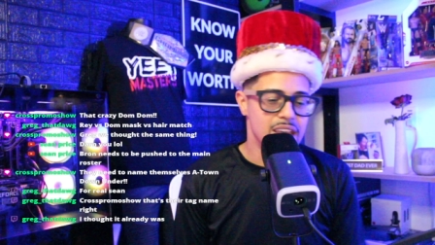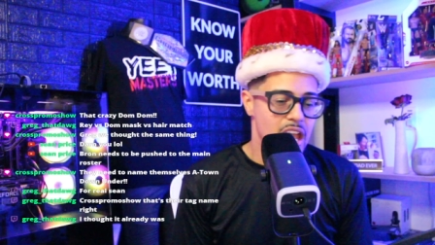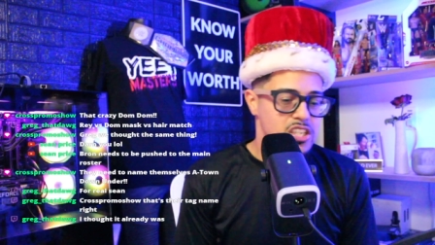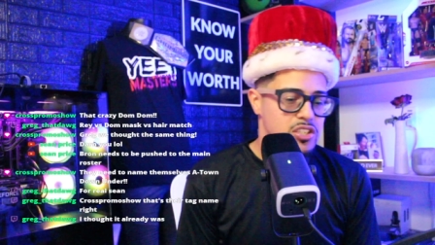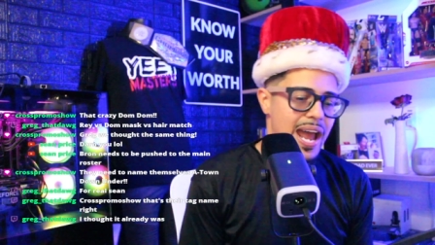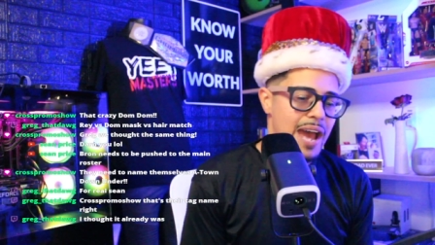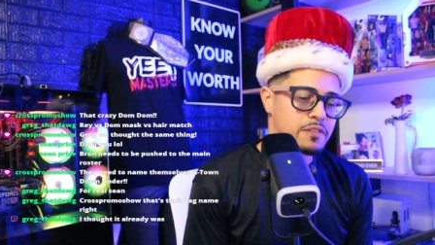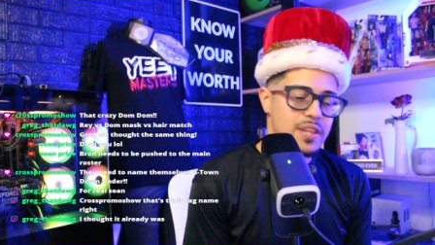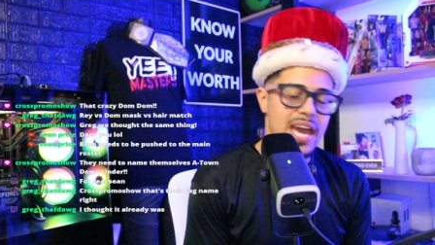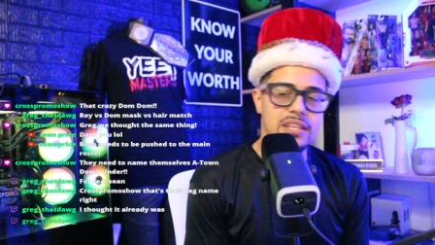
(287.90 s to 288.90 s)
So right after
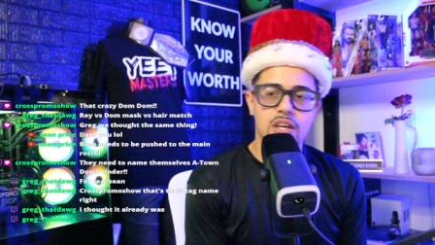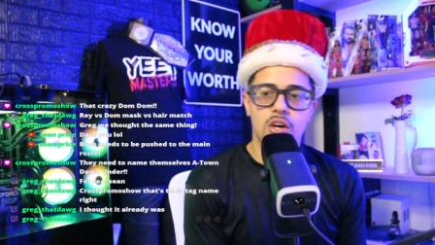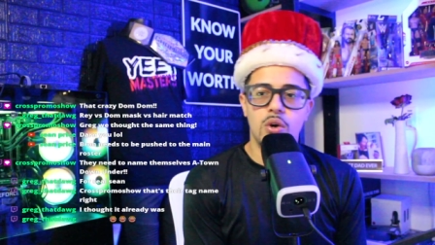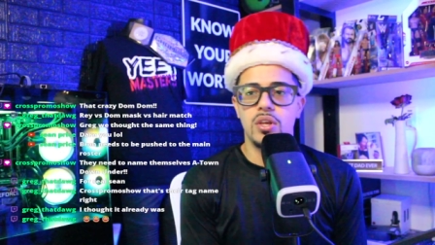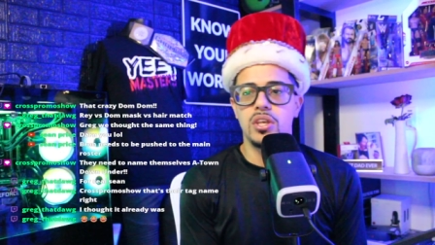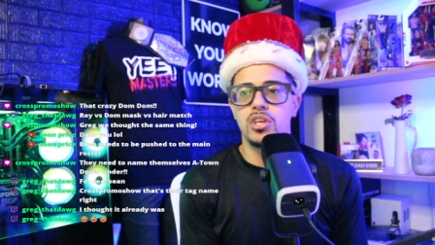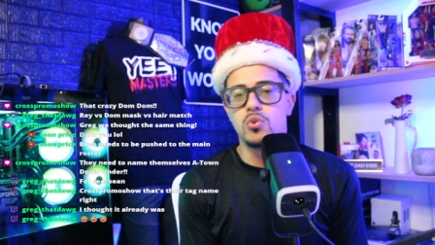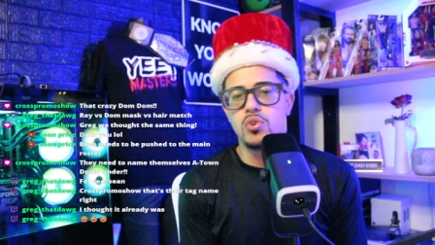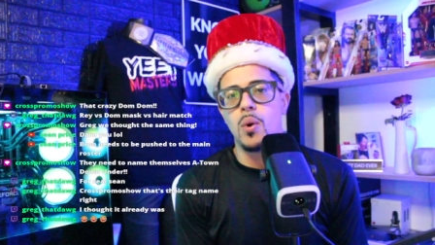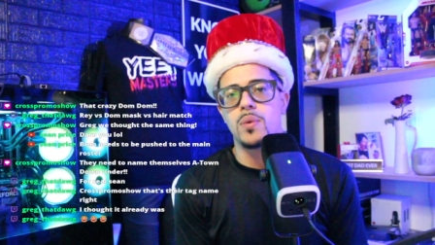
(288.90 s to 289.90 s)
that, though, you
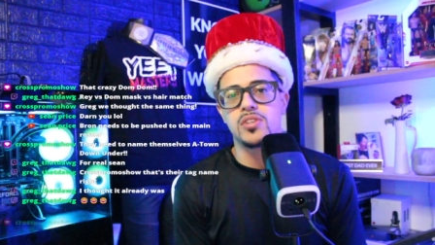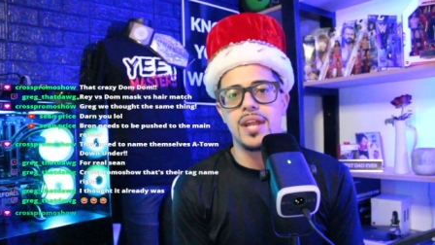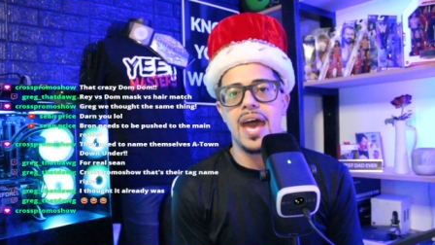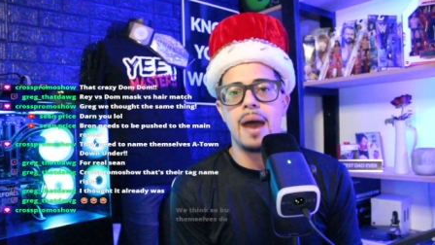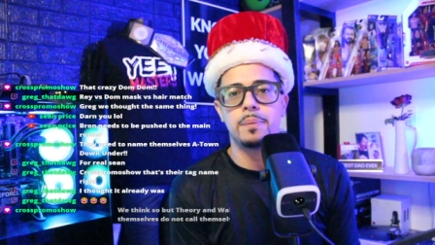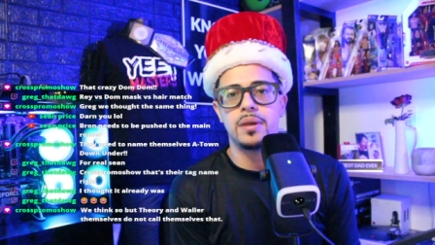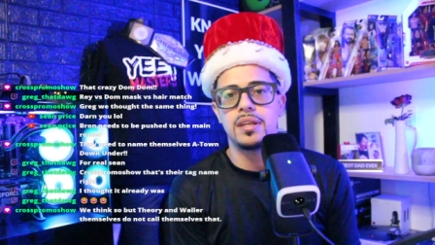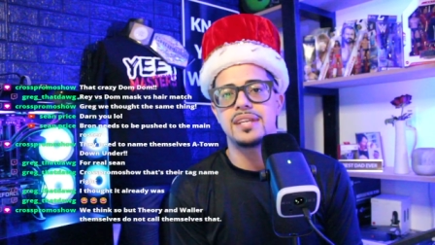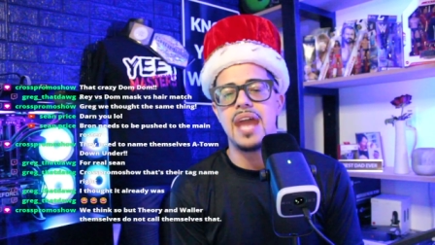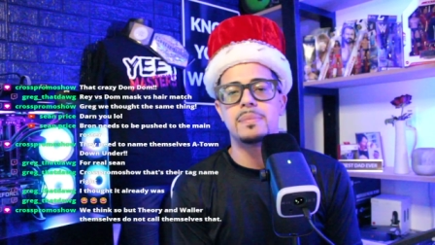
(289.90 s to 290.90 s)
know what was going to happen.
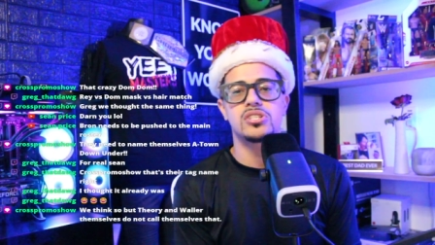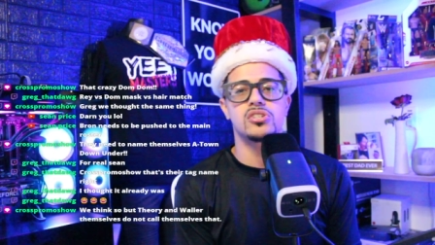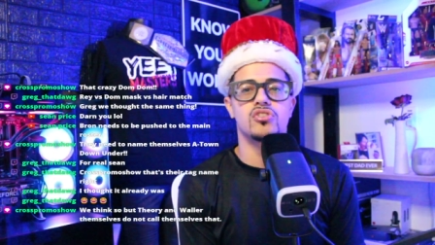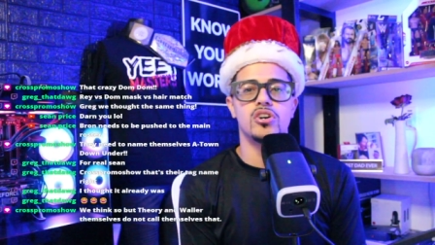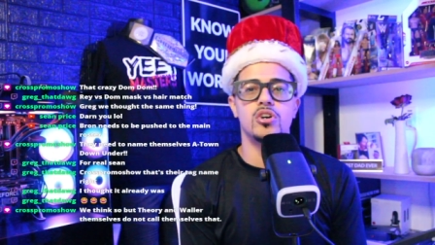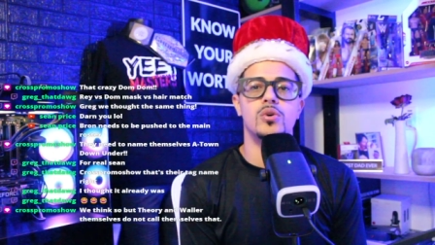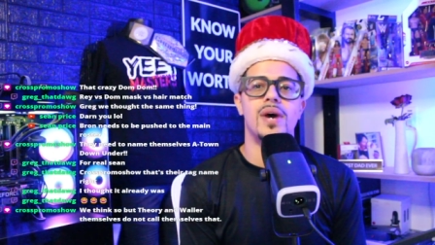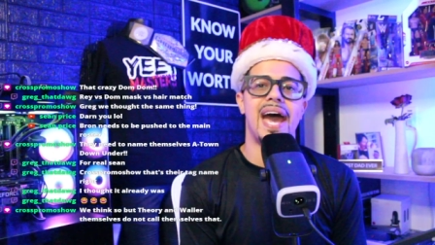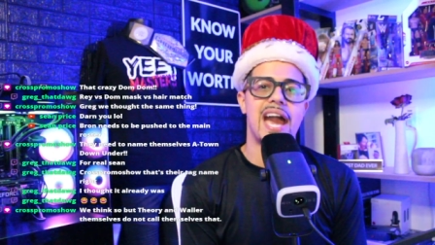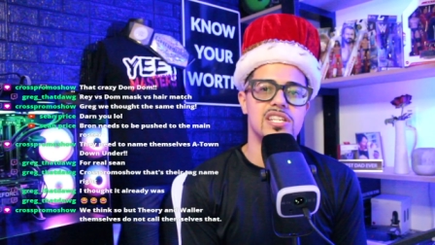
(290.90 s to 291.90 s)
Damage Control
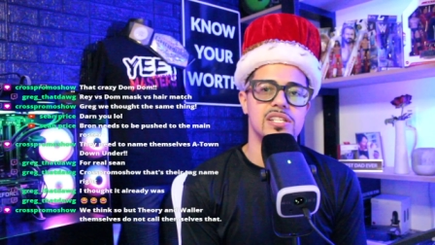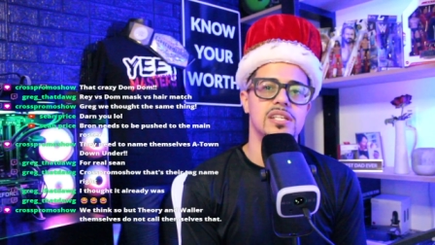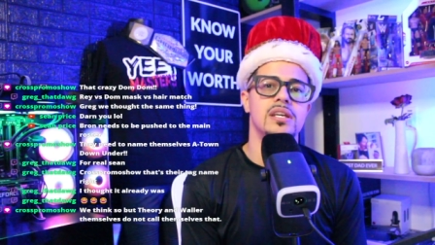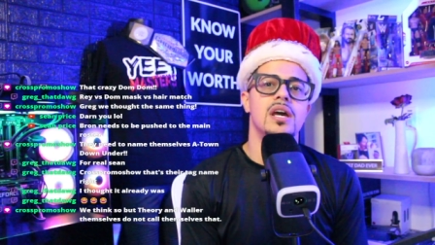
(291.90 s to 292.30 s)
actually